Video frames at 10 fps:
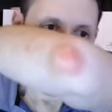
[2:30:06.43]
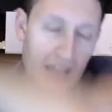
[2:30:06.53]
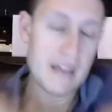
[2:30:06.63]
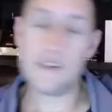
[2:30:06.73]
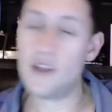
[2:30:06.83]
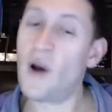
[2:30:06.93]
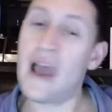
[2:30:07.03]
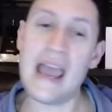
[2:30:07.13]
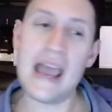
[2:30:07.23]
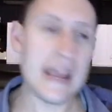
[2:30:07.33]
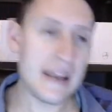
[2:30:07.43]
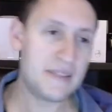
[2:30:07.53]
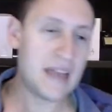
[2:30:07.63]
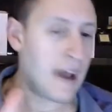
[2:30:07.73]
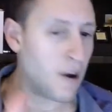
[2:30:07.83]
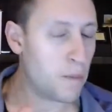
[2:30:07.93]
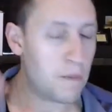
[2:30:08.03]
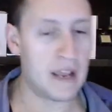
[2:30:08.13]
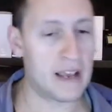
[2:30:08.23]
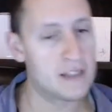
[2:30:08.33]
even though I hated that
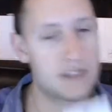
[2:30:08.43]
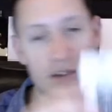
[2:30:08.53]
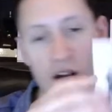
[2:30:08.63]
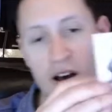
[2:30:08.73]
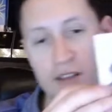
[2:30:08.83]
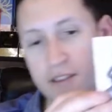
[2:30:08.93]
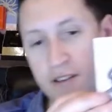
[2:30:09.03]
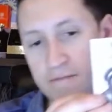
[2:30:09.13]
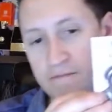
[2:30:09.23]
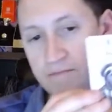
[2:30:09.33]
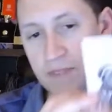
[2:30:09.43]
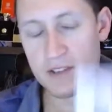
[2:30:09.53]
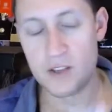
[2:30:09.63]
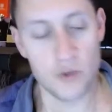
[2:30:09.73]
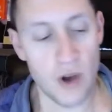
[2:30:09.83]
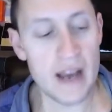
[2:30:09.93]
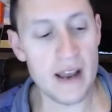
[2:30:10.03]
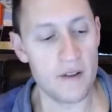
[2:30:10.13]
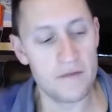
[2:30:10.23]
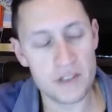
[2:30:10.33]
opening, is Sloth the dry
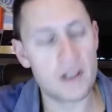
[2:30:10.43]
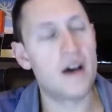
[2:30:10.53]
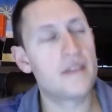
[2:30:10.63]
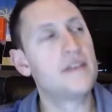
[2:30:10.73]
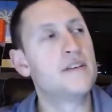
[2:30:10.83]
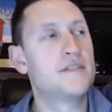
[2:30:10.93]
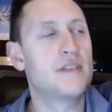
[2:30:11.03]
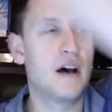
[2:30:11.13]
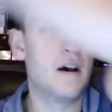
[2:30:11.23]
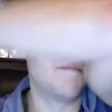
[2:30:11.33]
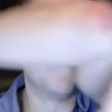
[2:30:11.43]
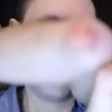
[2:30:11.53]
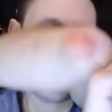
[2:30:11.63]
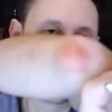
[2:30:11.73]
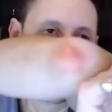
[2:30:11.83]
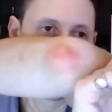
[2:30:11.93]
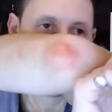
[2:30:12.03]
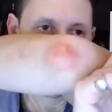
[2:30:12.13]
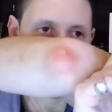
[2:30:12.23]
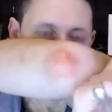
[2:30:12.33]
down of sloth is um,
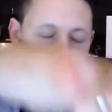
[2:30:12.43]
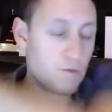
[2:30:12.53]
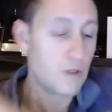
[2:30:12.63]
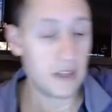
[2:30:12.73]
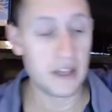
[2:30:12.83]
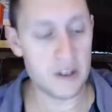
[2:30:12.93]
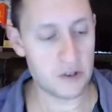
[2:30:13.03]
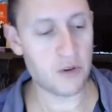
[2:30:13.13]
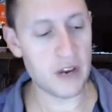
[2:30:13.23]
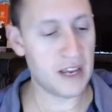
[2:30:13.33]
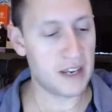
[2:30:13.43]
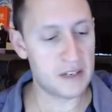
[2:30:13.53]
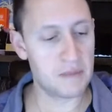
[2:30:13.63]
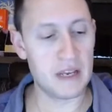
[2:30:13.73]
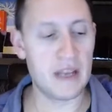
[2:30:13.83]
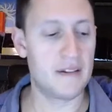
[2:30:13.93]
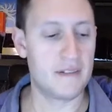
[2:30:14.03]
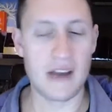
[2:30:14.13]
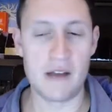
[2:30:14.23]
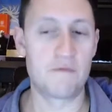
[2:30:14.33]
really intriguing to me.
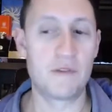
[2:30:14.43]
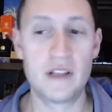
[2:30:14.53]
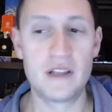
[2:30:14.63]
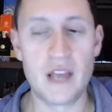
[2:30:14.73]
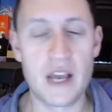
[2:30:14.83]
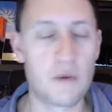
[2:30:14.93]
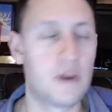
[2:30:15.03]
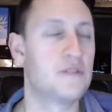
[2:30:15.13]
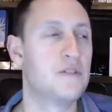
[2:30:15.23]
I really like what it's